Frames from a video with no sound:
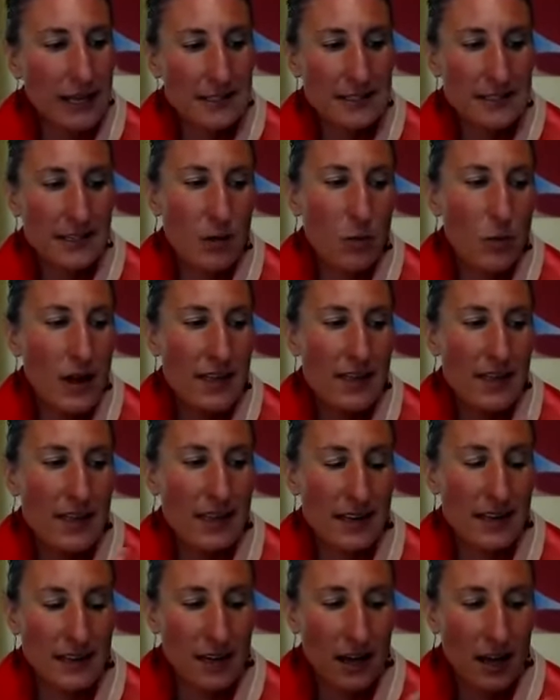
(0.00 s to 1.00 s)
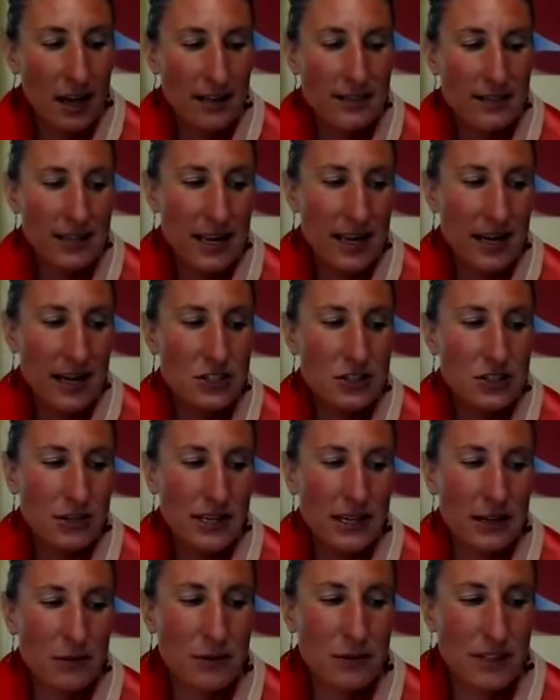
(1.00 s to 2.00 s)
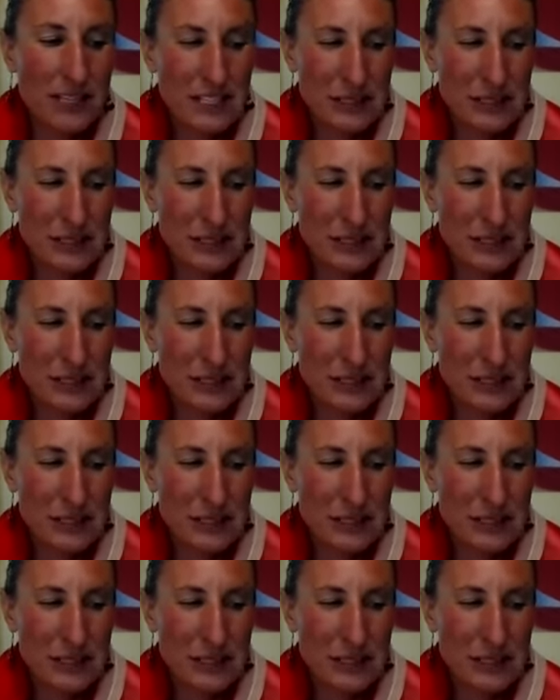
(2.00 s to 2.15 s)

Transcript: Is there a way they can contact you to get really